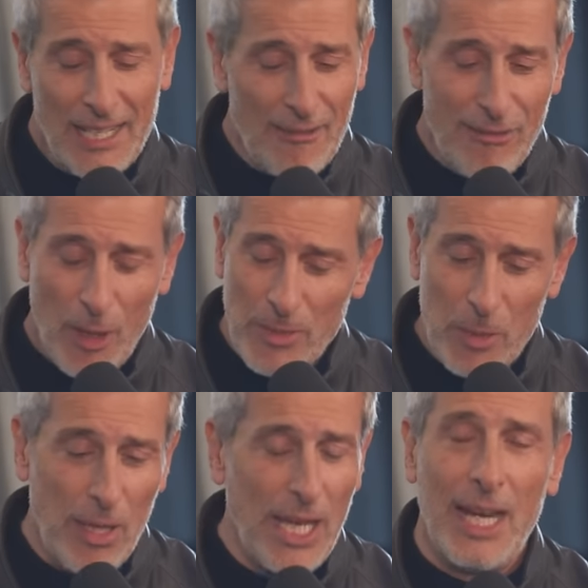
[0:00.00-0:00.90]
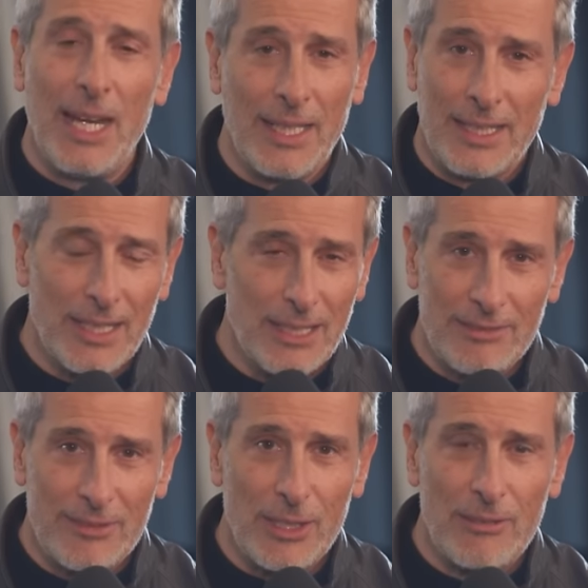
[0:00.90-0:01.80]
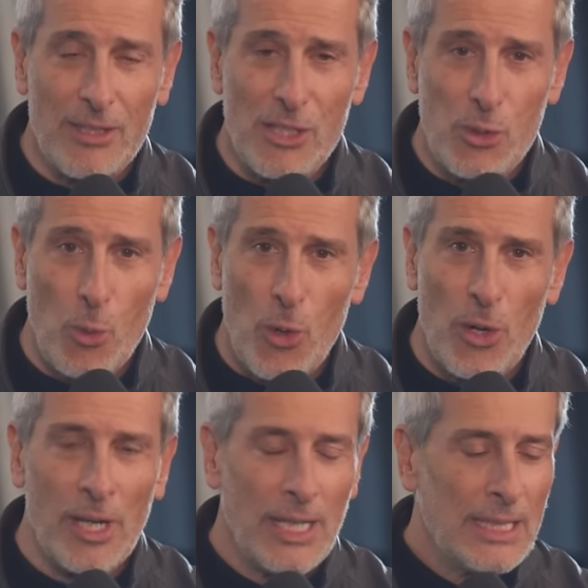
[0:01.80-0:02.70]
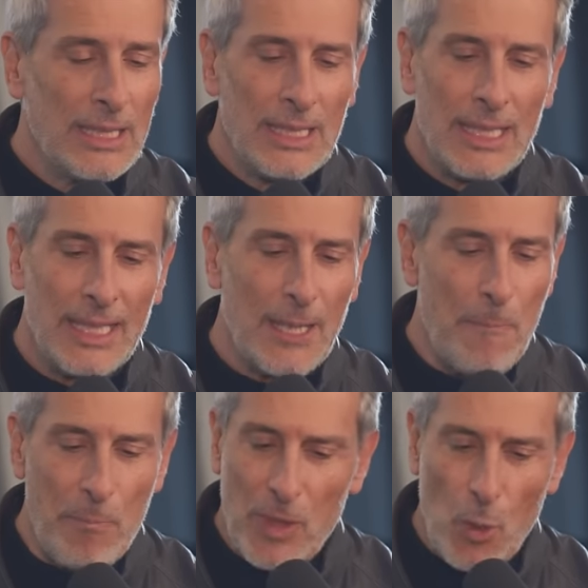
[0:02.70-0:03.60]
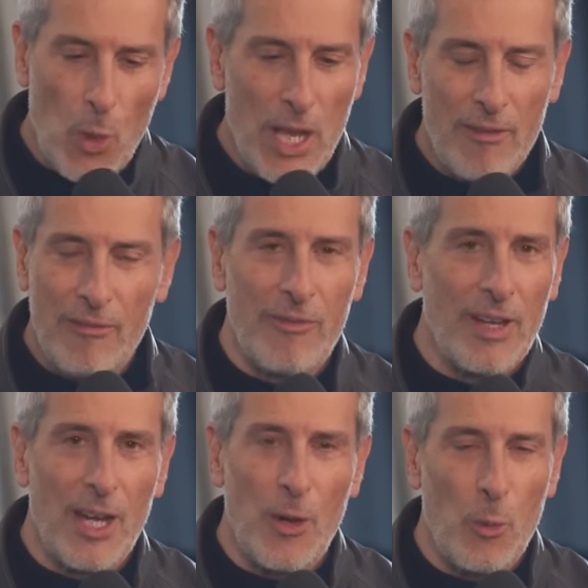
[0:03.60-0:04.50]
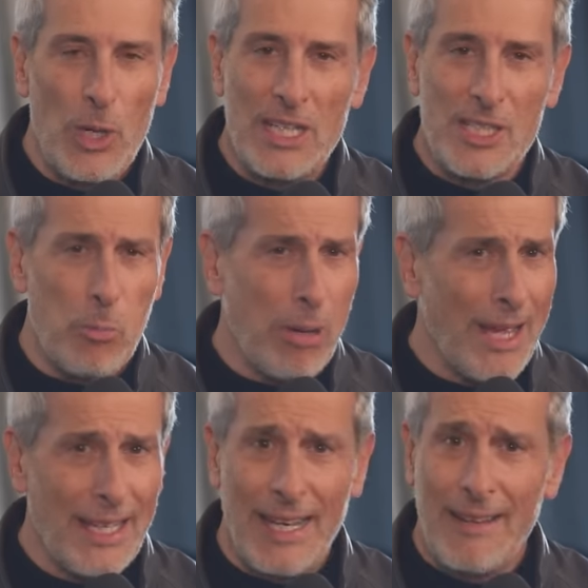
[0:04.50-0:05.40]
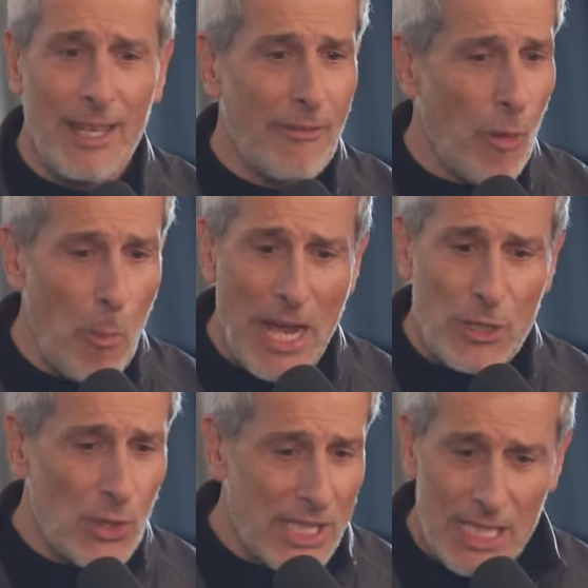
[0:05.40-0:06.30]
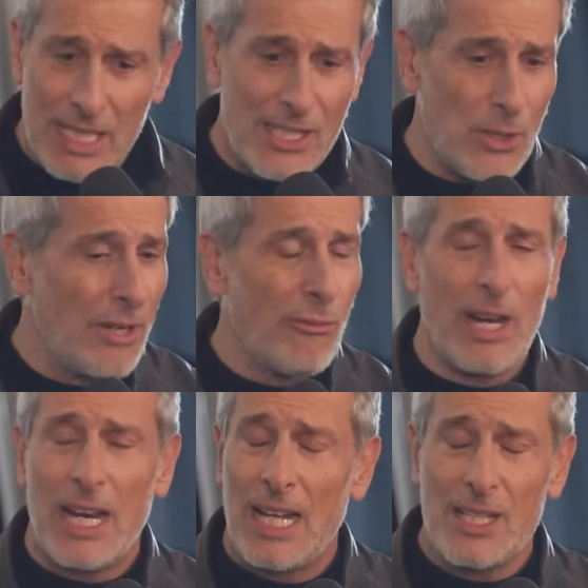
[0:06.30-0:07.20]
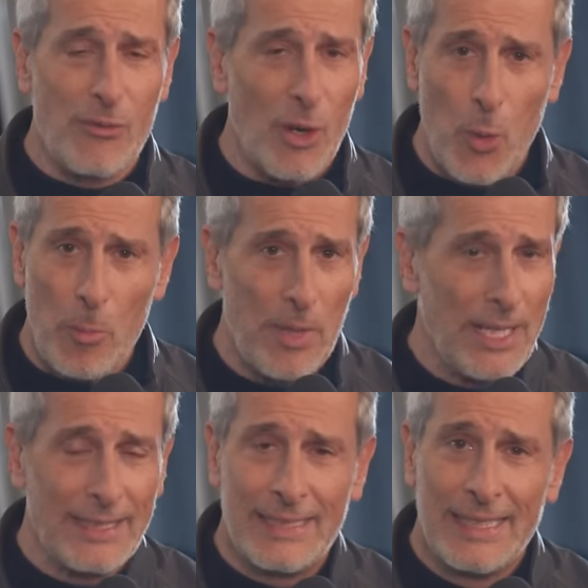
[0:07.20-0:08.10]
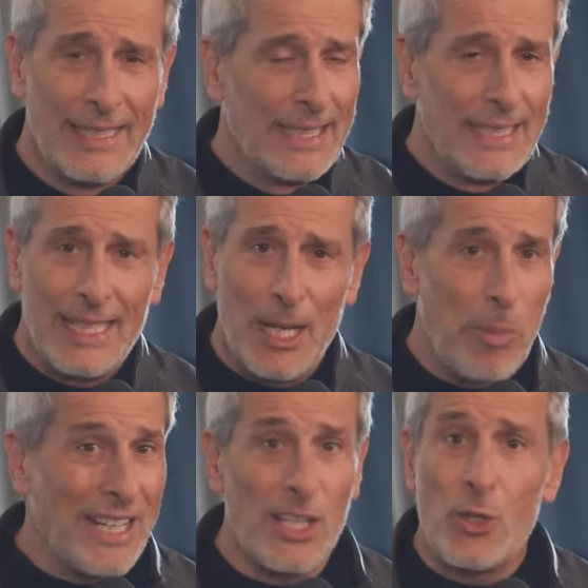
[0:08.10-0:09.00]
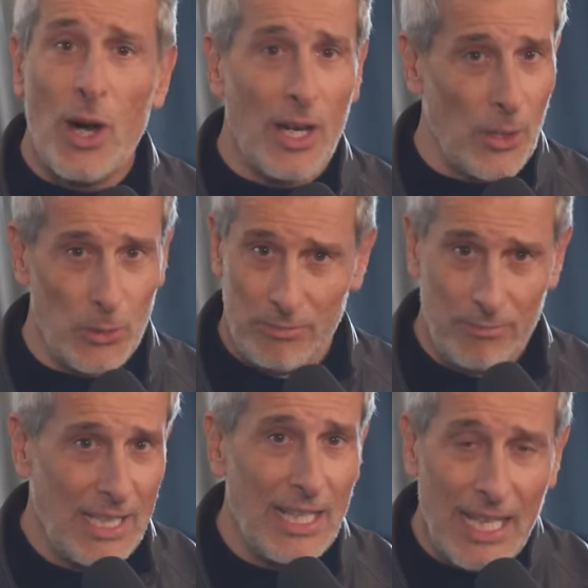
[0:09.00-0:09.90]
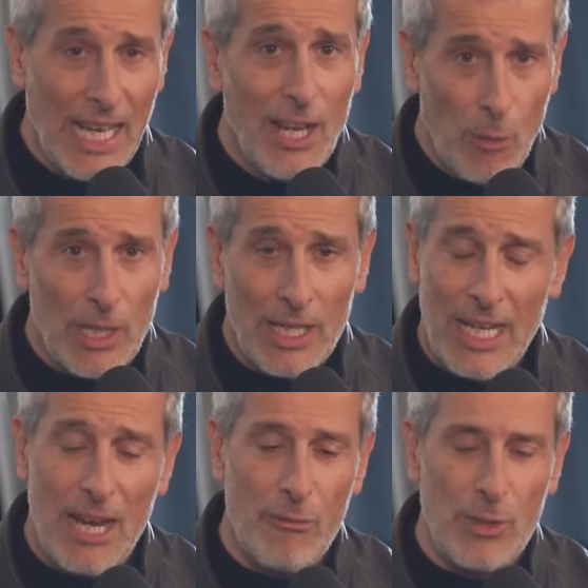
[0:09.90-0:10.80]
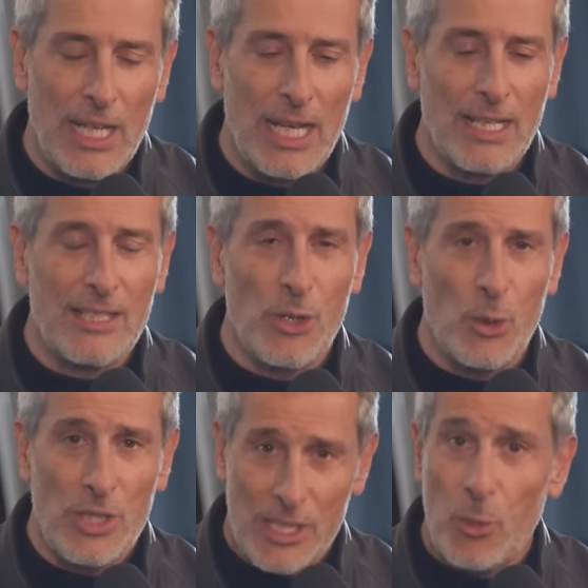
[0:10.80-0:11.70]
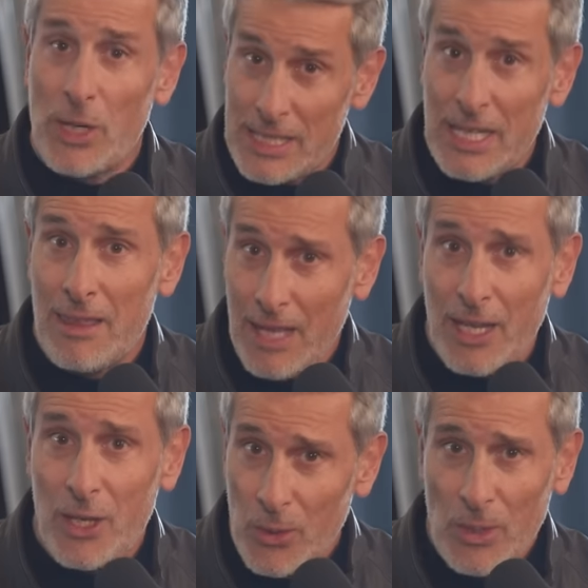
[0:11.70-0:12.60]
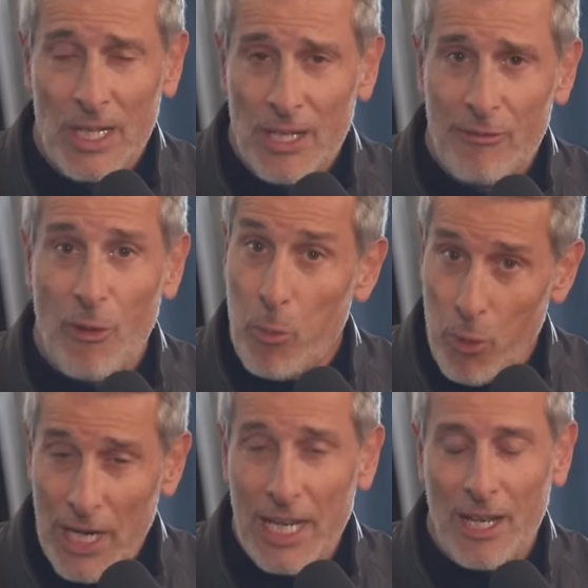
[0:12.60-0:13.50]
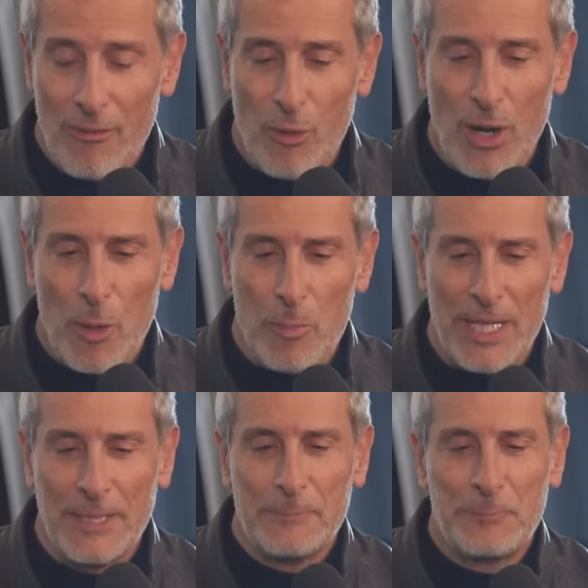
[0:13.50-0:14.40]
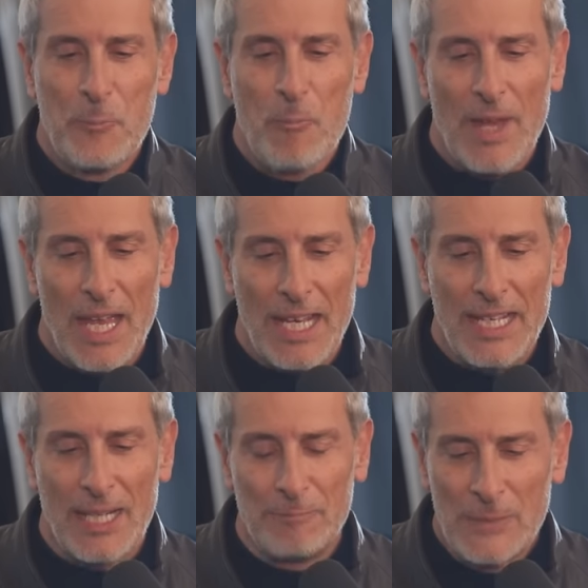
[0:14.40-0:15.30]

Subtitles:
from the beginning of this war, we have really supplied anything from mattresses to different kinds of equipment by the truckload, literally every day. And so just want to say thank you for praying and for helping. And,